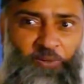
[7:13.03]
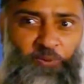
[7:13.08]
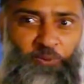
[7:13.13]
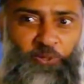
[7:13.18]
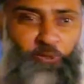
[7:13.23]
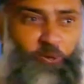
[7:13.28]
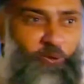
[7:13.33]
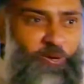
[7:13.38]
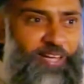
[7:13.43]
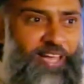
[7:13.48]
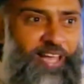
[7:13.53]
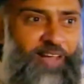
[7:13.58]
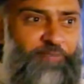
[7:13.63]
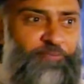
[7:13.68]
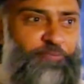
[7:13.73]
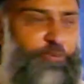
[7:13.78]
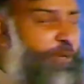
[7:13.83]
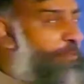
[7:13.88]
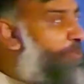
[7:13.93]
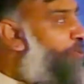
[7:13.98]
We don't
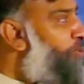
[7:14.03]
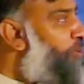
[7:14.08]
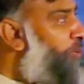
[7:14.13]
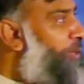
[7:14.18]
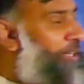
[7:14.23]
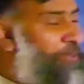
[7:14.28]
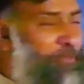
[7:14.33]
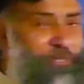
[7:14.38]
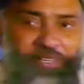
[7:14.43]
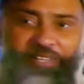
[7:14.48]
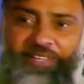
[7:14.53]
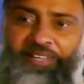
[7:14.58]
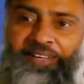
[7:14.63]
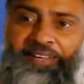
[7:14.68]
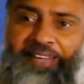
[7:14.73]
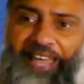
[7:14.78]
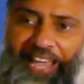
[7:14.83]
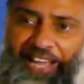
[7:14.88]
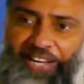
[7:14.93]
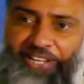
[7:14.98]
have verb showing
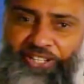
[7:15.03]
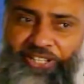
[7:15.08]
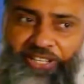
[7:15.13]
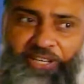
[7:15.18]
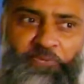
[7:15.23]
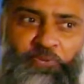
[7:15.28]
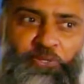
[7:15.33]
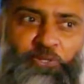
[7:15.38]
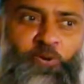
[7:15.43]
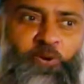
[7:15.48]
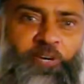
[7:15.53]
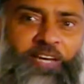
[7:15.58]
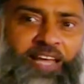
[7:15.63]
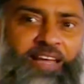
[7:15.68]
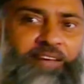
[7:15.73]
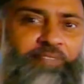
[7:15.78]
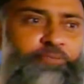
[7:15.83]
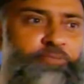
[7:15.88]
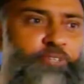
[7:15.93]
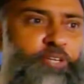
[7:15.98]
action, we don't
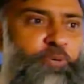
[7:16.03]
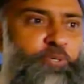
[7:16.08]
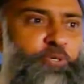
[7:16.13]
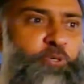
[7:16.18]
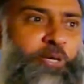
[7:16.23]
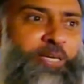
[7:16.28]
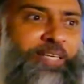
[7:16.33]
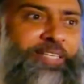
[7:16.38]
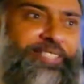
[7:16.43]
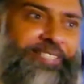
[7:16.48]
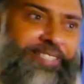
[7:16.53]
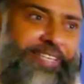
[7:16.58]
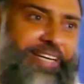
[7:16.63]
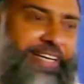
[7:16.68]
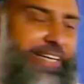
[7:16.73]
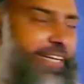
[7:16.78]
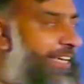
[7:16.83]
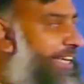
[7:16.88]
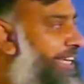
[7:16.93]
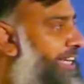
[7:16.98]
have verb showing
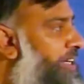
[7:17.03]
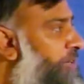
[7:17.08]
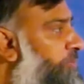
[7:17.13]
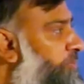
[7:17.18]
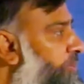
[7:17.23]
state. Here